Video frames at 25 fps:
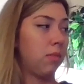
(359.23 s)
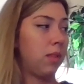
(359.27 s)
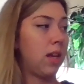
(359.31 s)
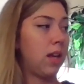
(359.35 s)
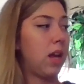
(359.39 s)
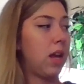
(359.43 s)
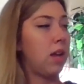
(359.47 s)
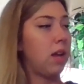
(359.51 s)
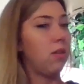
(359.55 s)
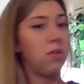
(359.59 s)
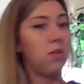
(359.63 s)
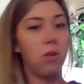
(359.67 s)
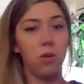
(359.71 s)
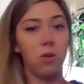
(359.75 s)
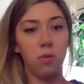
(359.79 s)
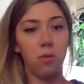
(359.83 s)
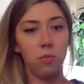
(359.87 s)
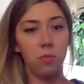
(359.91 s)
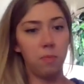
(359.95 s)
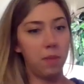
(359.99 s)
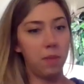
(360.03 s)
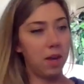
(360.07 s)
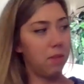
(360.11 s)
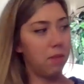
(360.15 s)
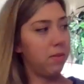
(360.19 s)
They had no
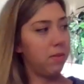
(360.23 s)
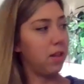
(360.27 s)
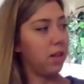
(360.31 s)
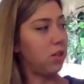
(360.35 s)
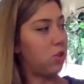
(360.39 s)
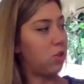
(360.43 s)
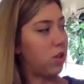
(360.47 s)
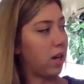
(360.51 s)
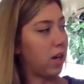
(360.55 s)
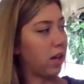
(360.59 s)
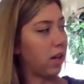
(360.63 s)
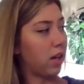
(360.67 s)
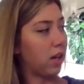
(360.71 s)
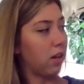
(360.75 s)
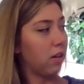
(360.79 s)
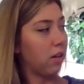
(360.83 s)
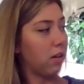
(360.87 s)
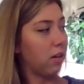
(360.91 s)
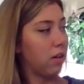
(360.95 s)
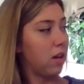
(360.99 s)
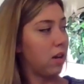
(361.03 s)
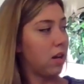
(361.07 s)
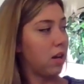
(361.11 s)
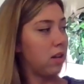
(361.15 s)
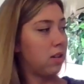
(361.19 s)
baby chick
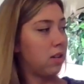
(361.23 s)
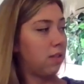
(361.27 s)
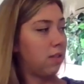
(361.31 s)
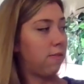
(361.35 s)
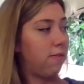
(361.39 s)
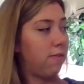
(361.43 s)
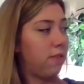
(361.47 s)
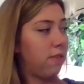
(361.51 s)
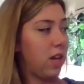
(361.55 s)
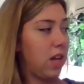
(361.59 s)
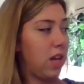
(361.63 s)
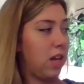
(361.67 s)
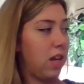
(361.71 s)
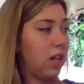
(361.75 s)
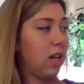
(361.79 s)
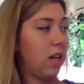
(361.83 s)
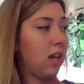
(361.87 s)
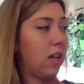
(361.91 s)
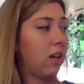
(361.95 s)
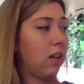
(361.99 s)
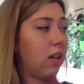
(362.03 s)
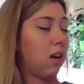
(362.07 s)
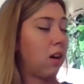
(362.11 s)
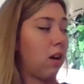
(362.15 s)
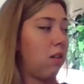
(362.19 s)
to feed
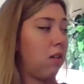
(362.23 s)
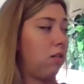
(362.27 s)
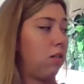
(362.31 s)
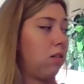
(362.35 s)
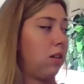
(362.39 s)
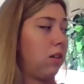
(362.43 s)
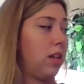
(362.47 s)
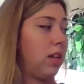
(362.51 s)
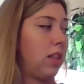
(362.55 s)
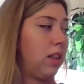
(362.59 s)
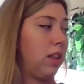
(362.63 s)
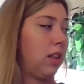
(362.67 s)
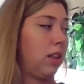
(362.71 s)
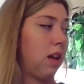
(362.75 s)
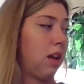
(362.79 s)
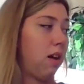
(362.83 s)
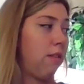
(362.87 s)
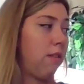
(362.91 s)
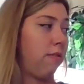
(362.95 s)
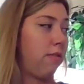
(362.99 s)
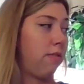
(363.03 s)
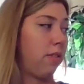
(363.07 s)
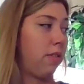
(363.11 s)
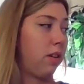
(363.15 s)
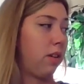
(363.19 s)
and cuddle and
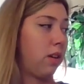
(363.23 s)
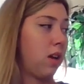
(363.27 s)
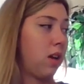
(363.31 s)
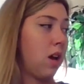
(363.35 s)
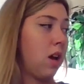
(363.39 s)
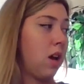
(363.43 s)
love.